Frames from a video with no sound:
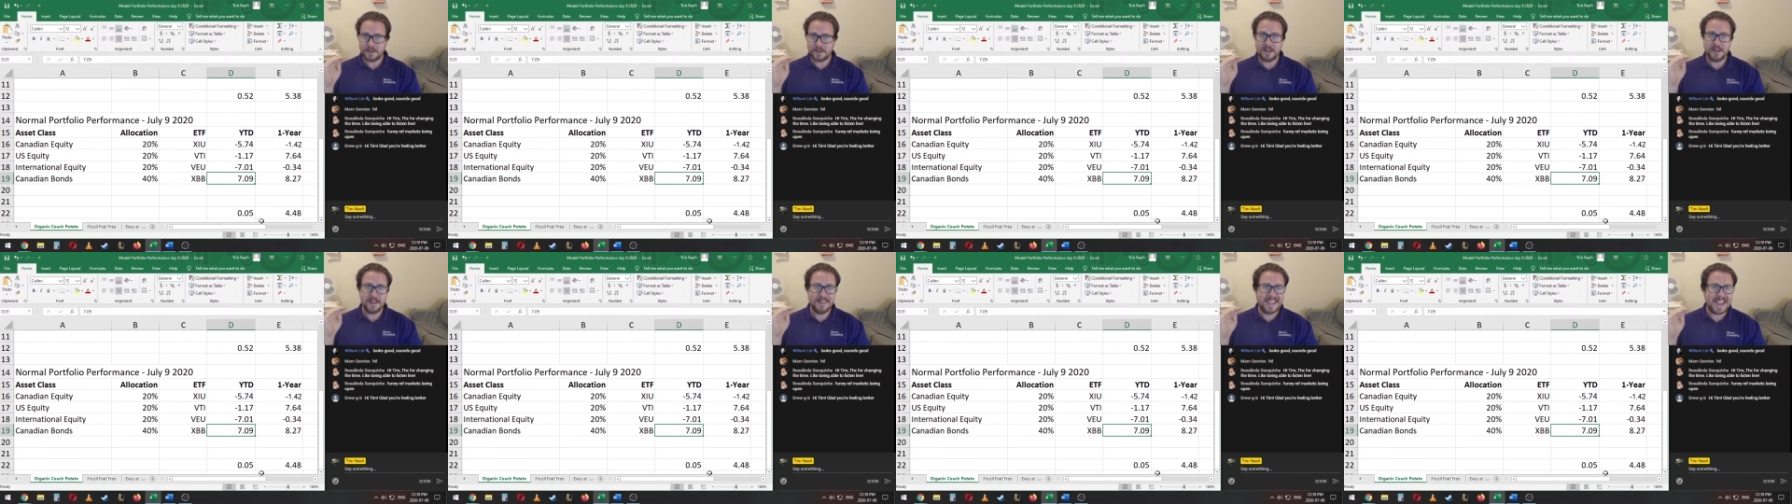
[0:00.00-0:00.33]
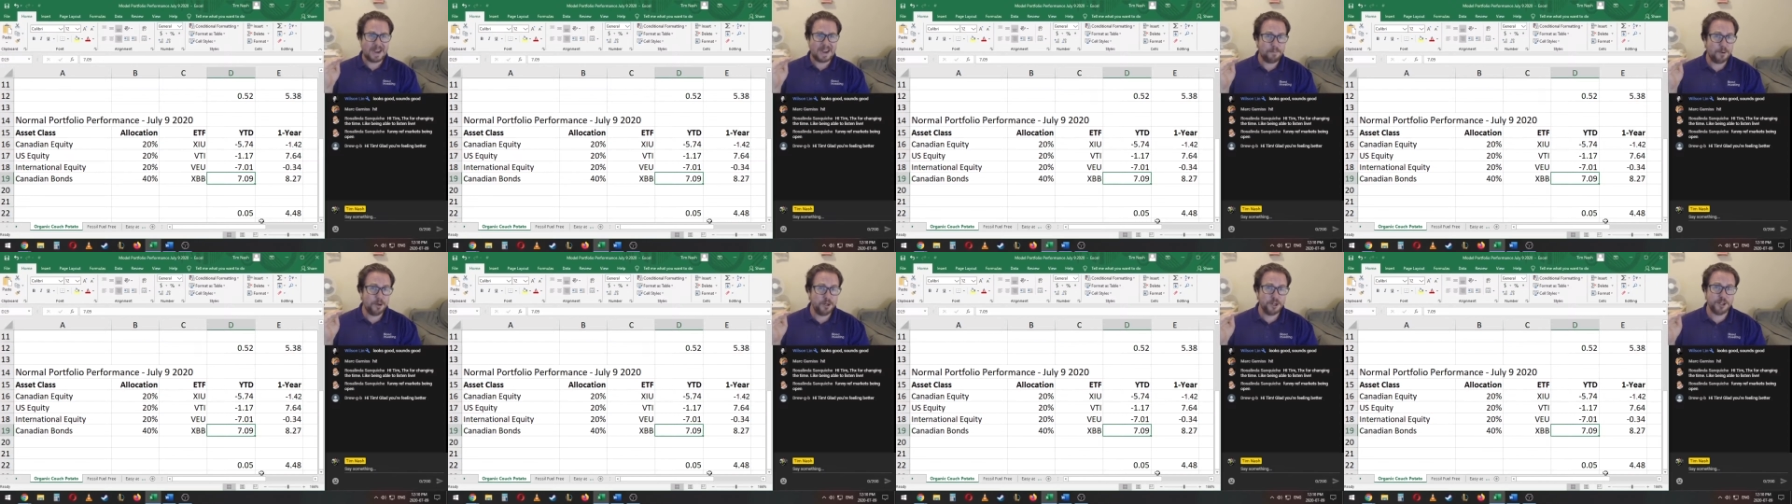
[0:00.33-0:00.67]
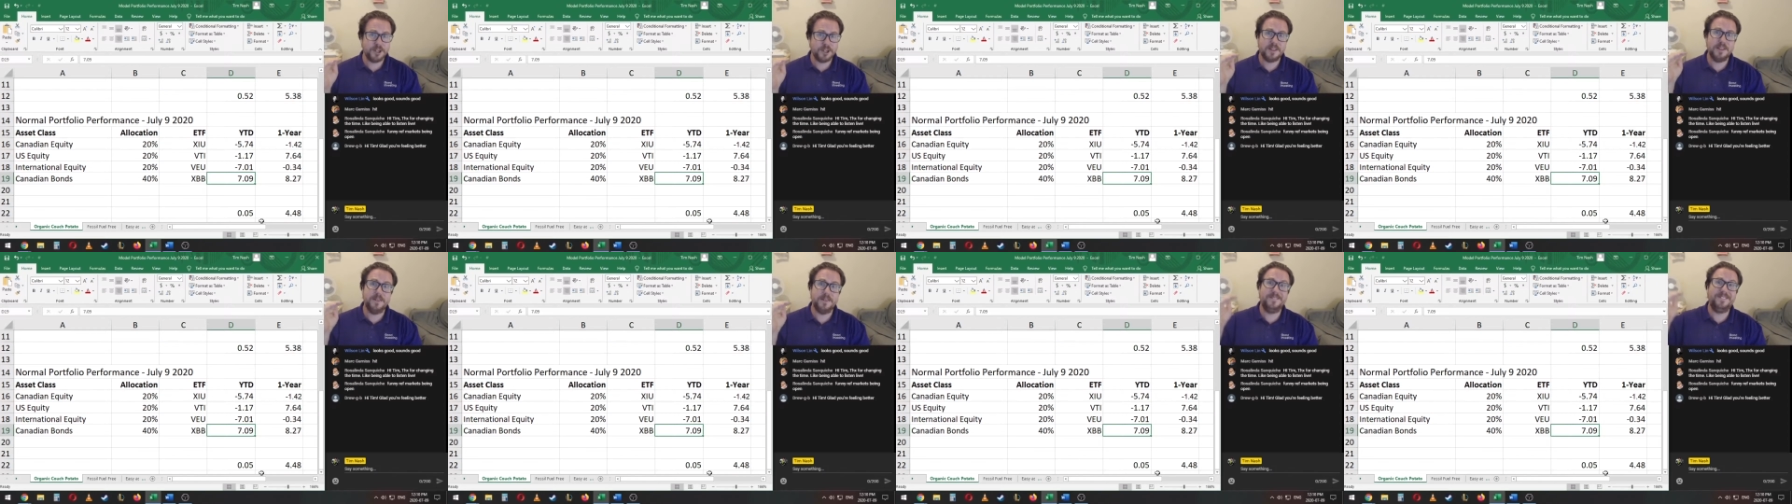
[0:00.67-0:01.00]
that
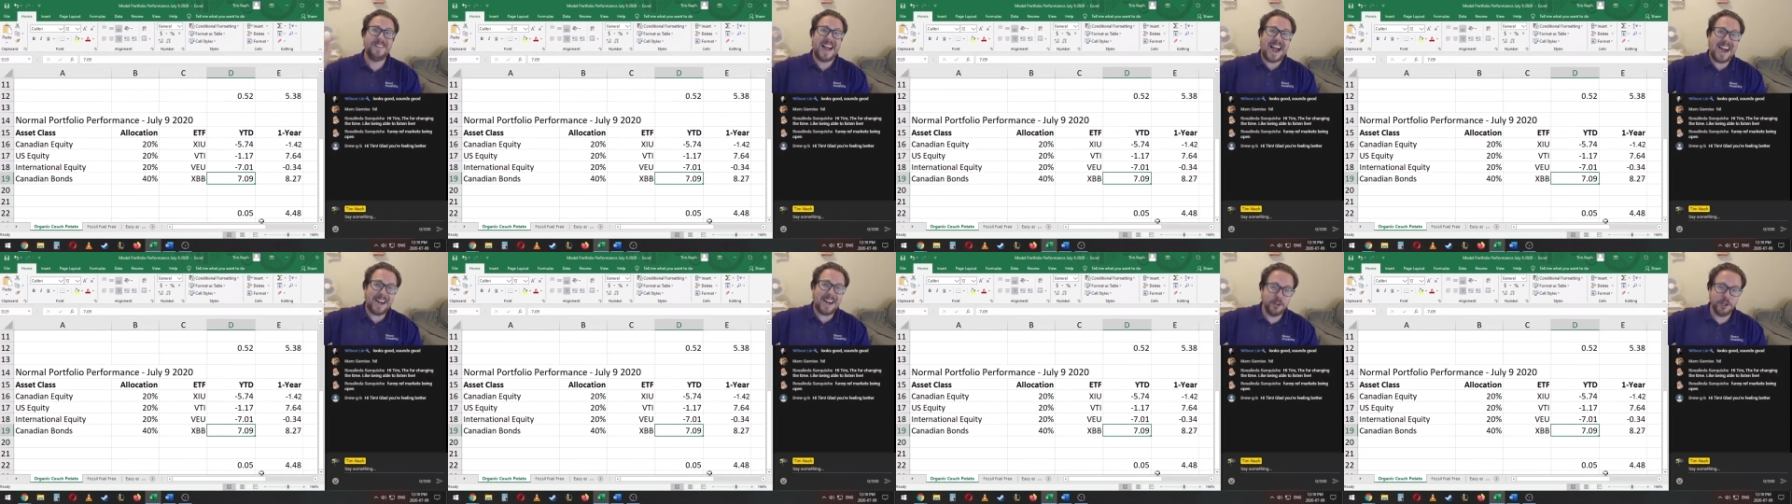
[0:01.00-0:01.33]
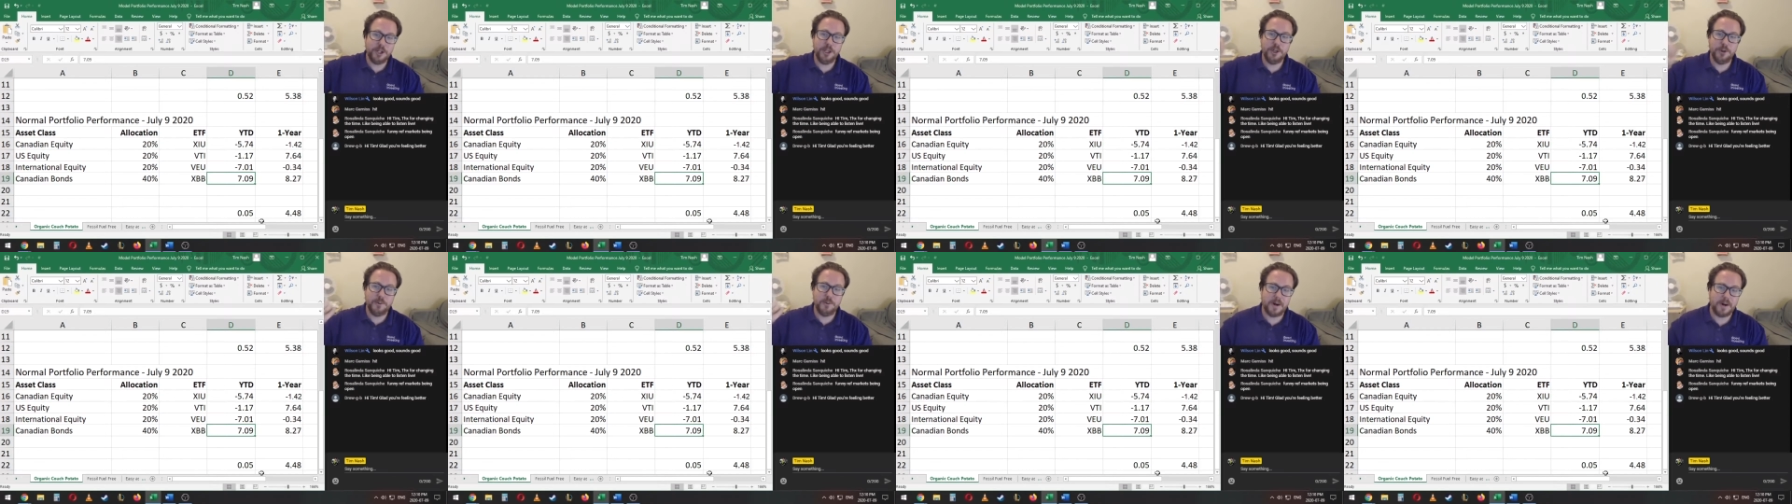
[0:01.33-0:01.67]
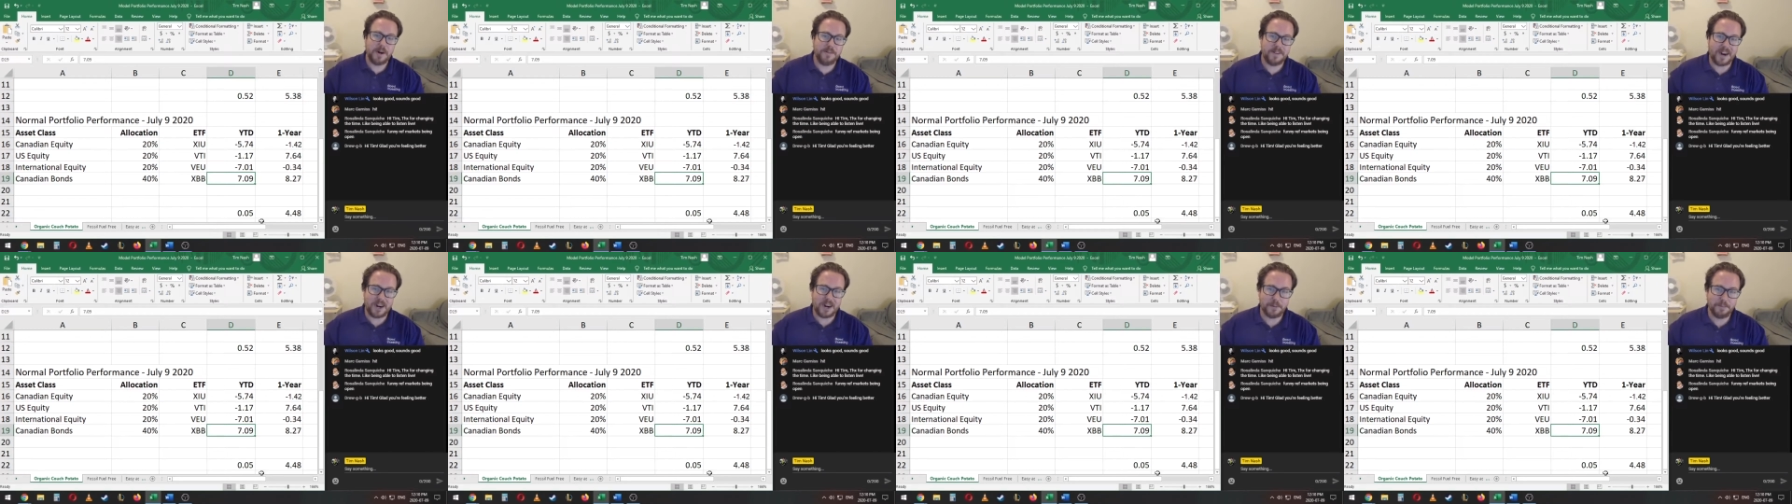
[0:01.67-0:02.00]
pushed the value
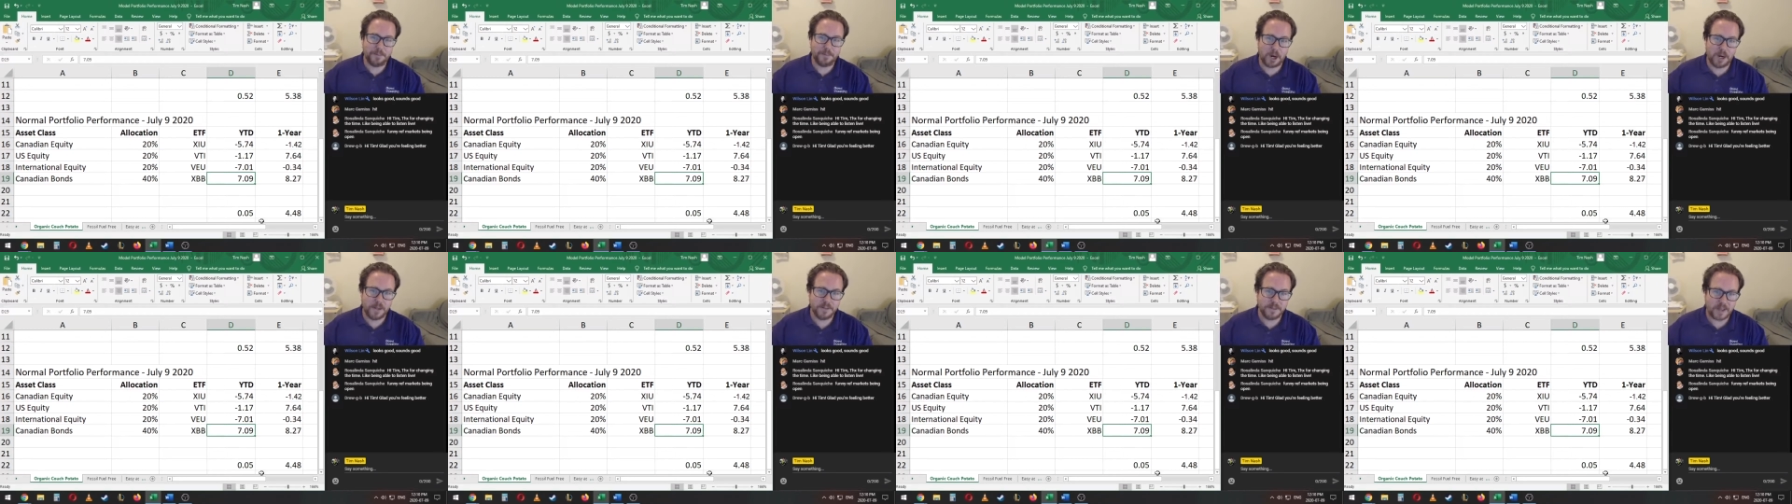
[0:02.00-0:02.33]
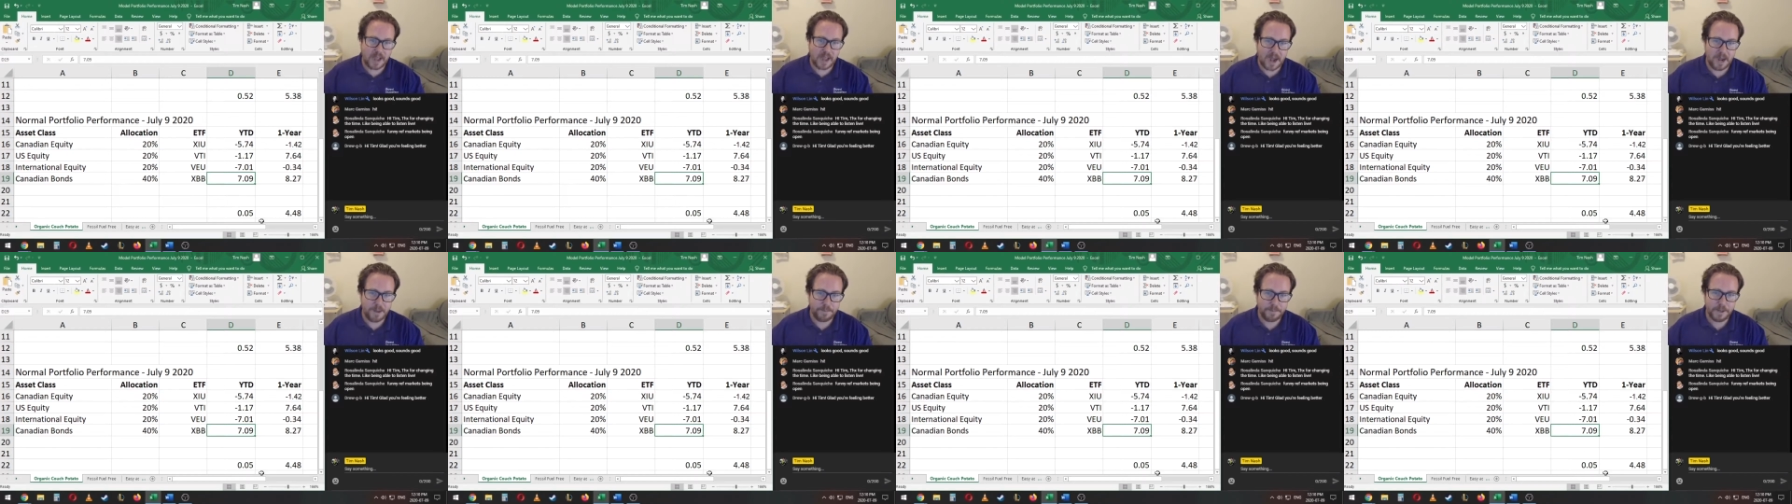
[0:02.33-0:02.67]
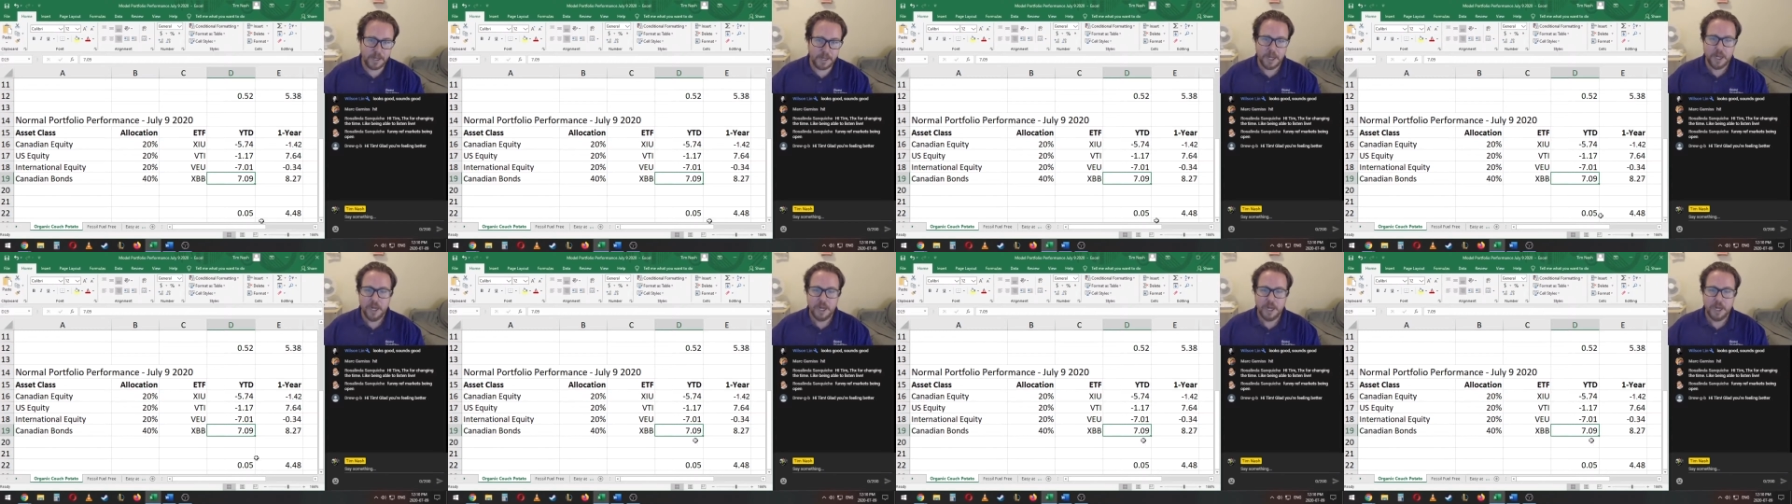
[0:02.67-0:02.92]
of our bonds up.